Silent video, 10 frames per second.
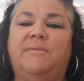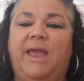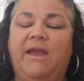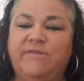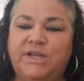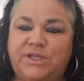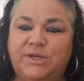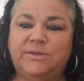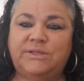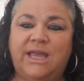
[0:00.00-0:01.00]
Every
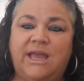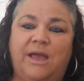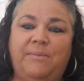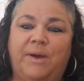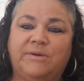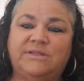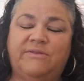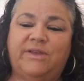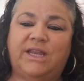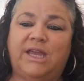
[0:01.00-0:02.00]
Tuesday I post a
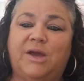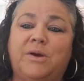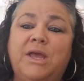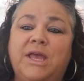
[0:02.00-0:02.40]
video.